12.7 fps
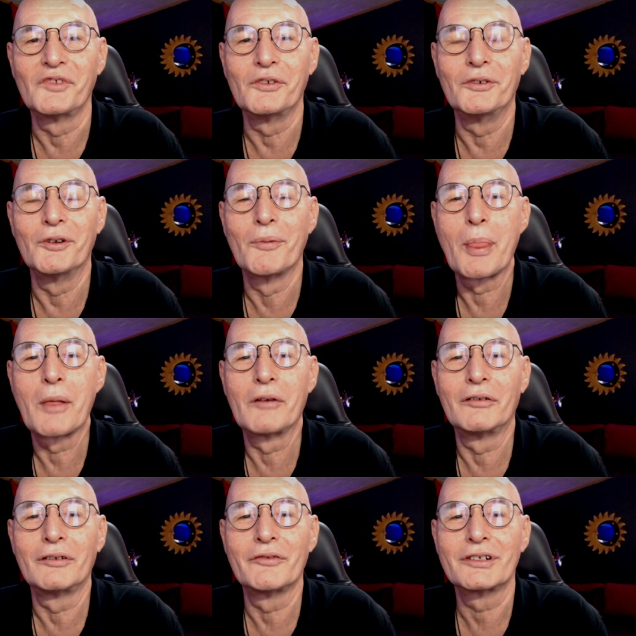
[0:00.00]
You know,
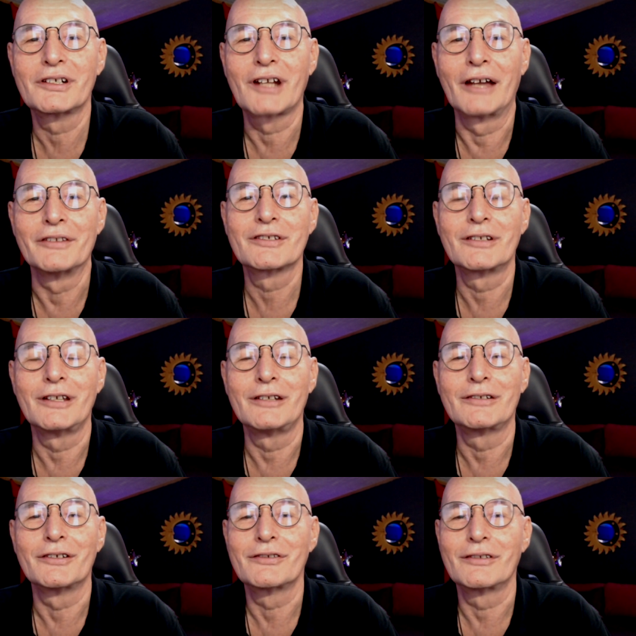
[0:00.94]
all the
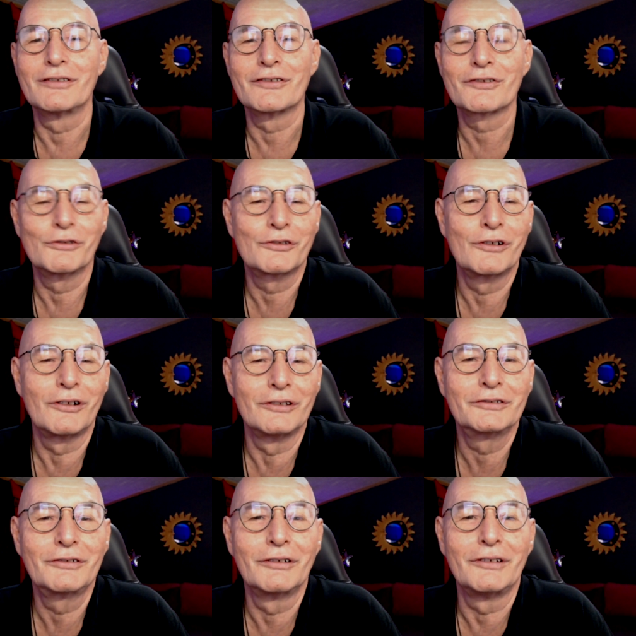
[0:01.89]
translators and
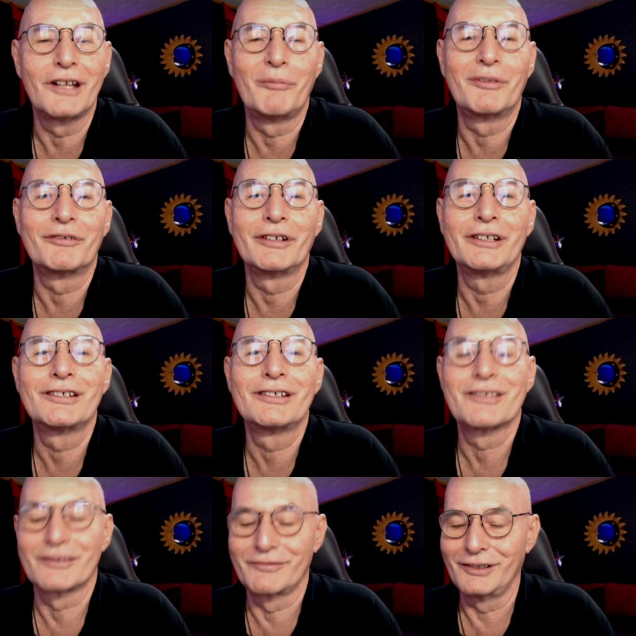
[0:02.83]
so-called
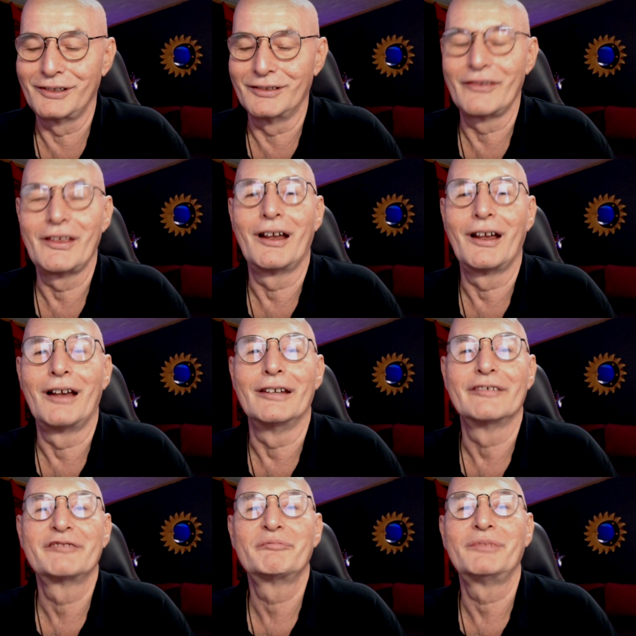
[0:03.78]
collaborators, you know, that are
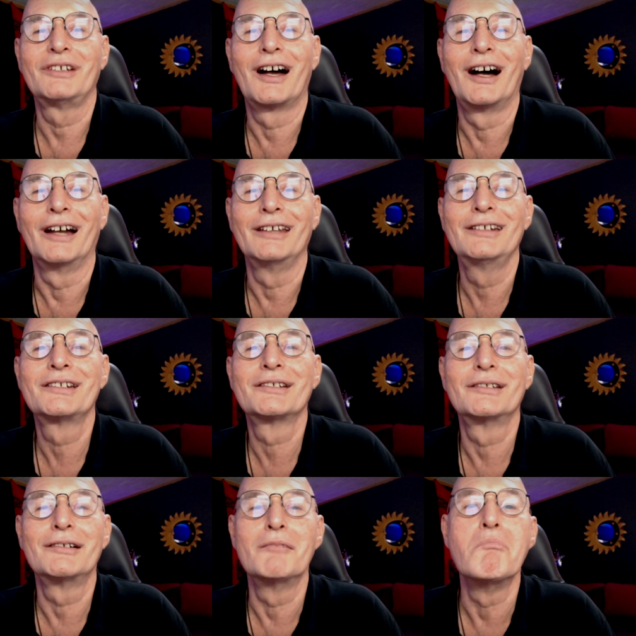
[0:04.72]
left behind,
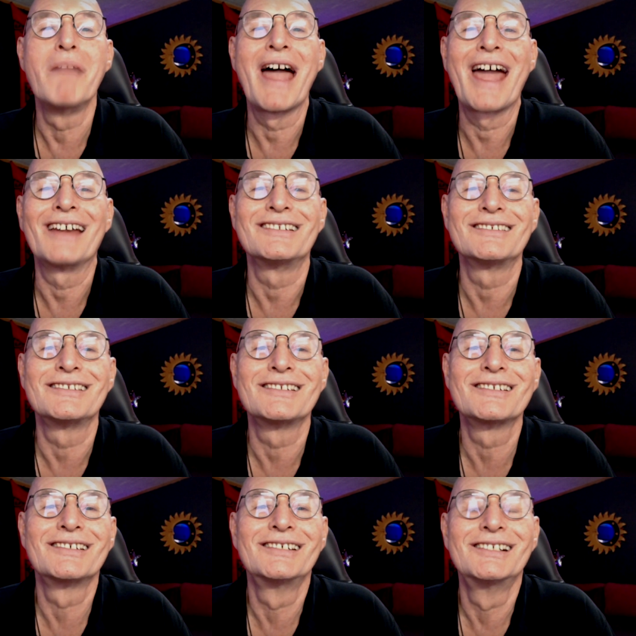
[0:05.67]

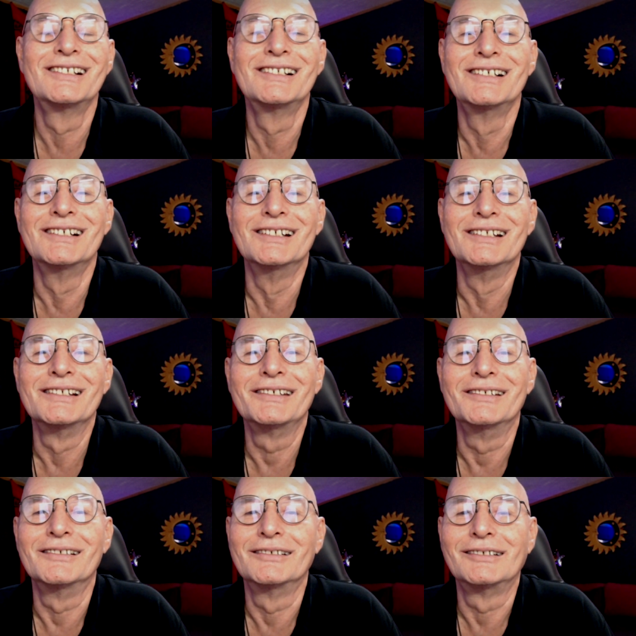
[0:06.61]
abandoned,
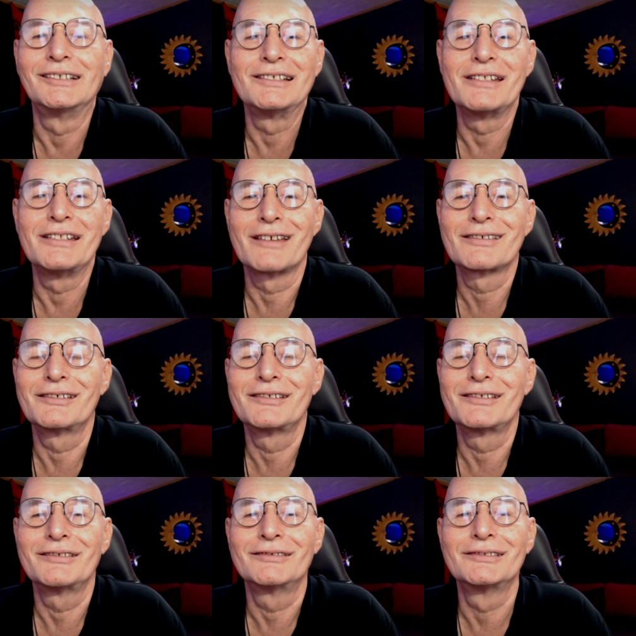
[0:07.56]
you know, and
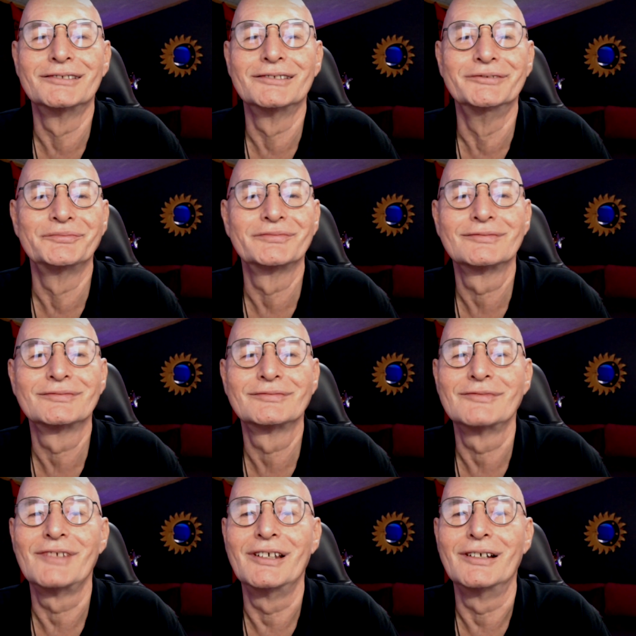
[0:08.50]
destitute. Yeah.